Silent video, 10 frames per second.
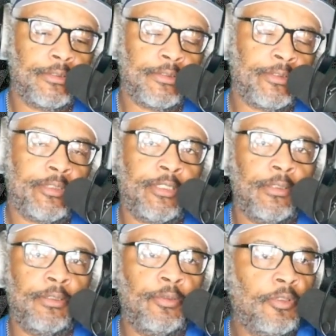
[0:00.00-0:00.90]
Look,
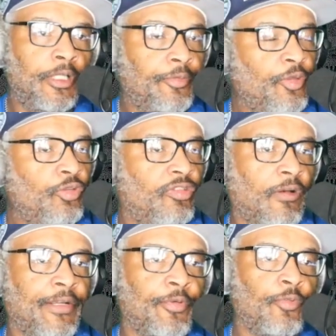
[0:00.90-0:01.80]
new
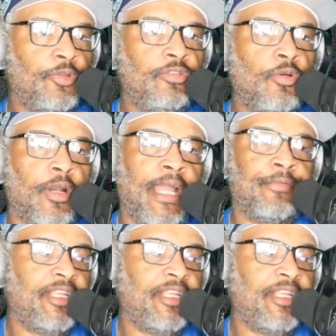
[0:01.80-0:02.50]
driver, what you're gonna have to